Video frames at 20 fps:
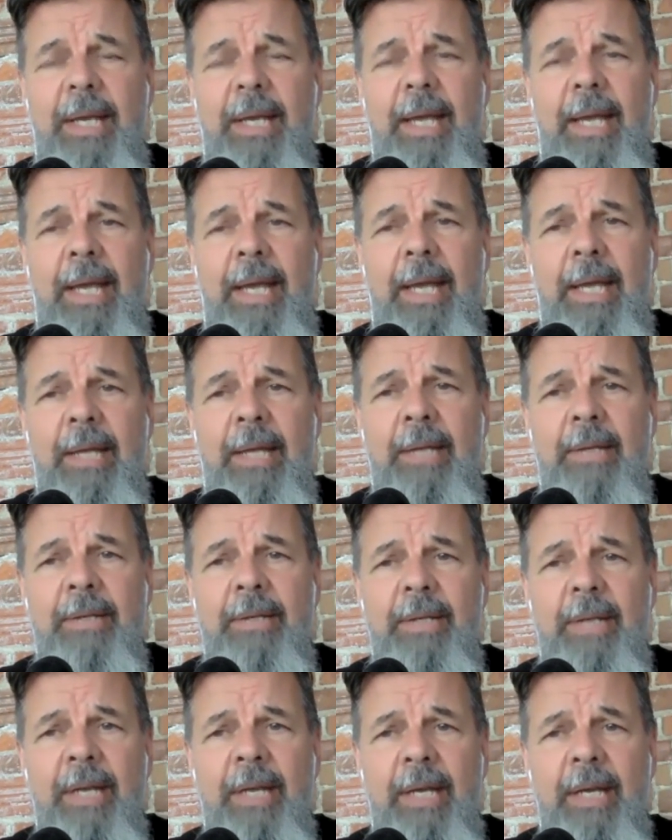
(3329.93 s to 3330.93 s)

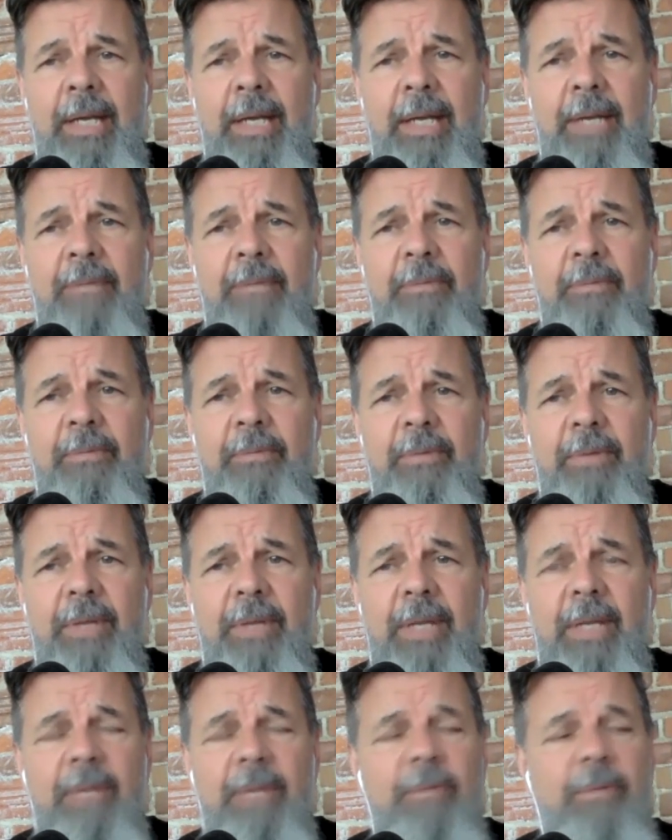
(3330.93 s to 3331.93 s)
and uh, if
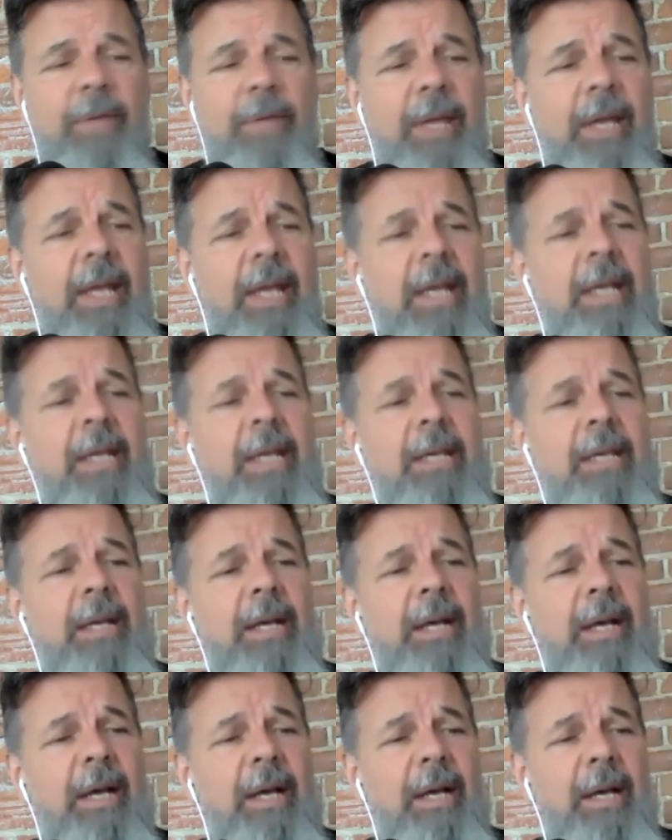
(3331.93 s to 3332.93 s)
if they
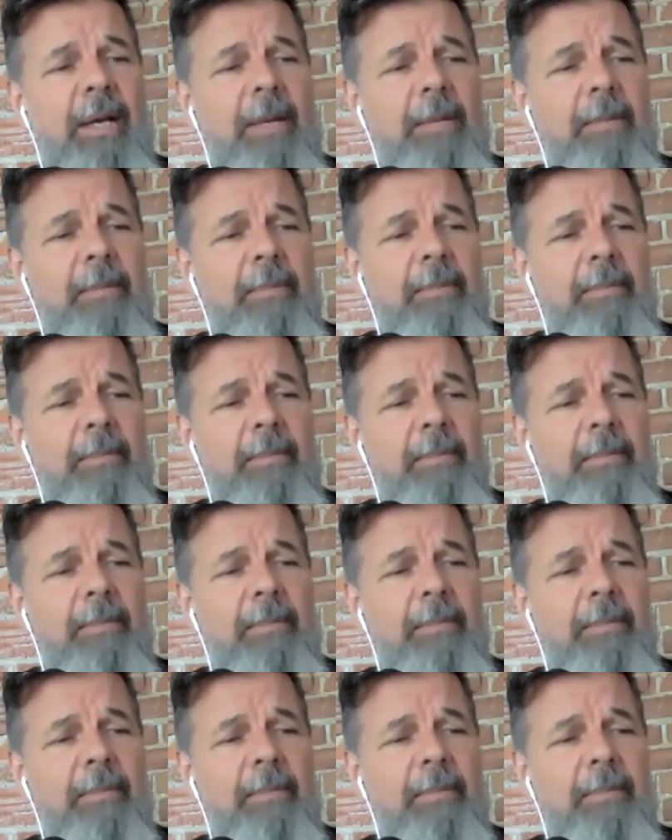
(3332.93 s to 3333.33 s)
uh,